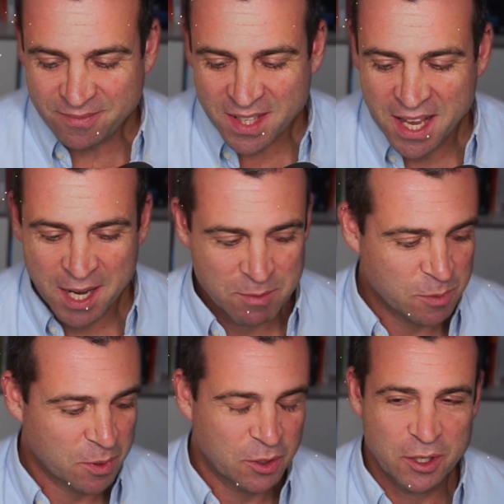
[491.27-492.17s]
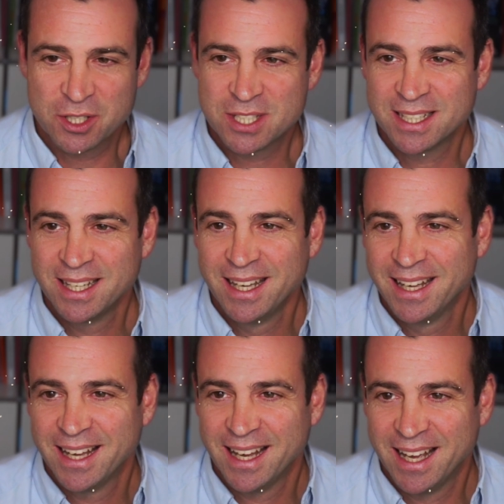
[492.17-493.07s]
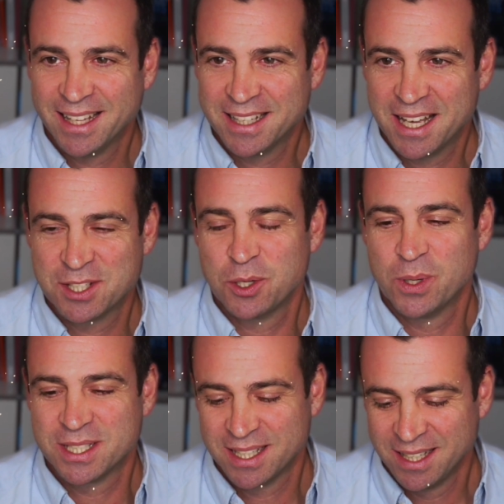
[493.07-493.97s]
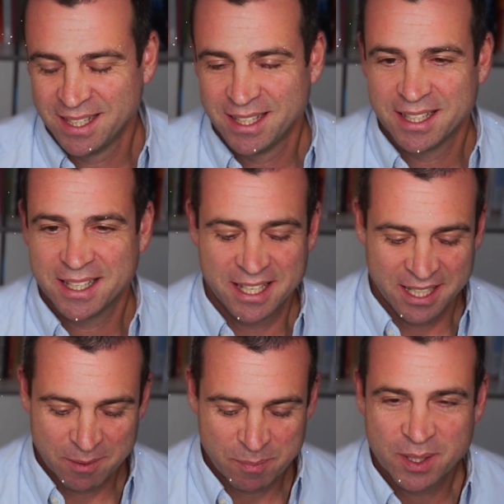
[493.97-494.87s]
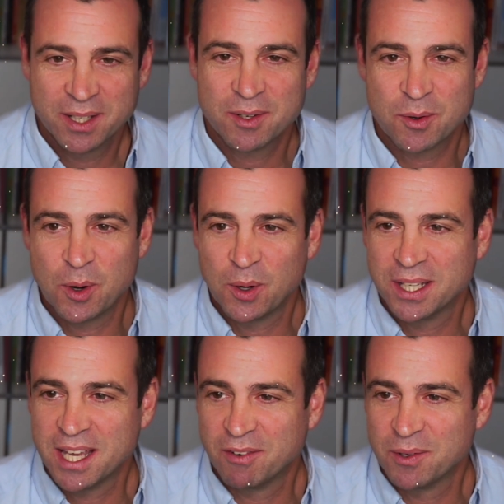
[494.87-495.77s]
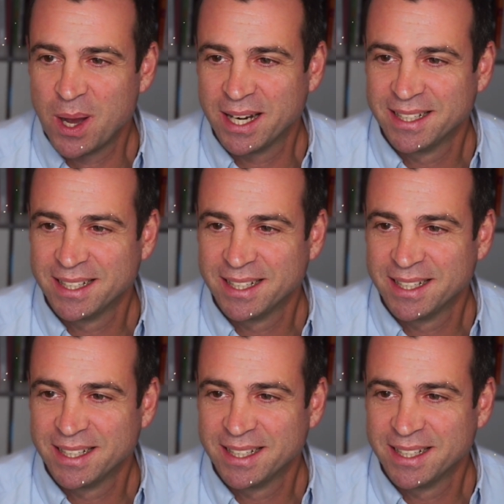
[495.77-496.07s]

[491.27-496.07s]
And I'm super curious. And as always, keep rolling, everyone.